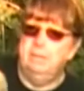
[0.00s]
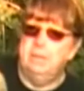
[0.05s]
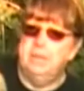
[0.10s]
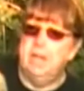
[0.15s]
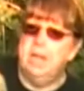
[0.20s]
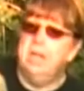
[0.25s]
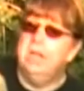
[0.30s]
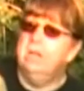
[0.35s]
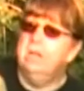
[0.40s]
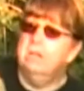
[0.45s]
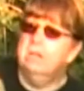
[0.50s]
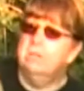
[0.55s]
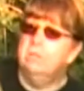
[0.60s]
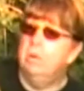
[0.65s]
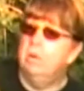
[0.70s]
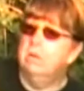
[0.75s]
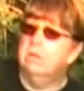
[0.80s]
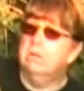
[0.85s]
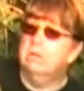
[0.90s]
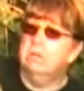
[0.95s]
taking a
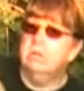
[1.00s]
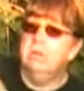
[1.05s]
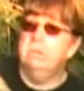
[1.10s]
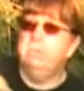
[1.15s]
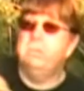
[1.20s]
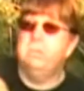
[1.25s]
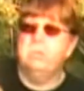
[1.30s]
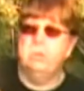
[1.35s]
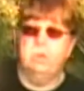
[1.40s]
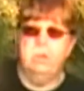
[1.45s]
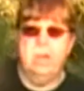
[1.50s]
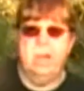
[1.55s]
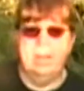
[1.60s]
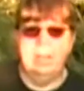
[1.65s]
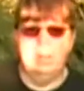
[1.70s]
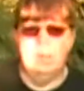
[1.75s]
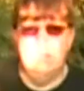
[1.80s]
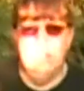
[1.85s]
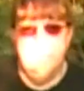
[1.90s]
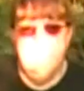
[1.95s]
small scoop so that
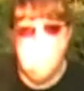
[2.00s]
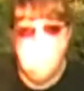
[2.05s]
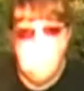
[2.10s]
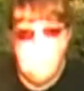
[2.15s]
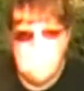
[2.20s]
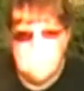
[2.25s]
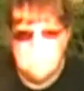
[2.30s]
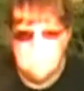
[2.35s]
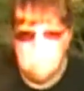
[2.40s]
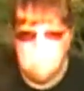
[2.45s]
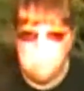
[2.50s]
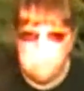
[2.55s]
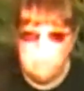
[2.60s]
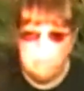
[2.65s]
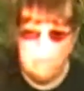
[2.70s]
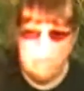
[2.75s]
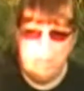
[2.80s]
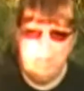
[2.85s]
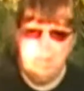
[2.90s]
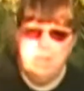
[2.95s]
I can bury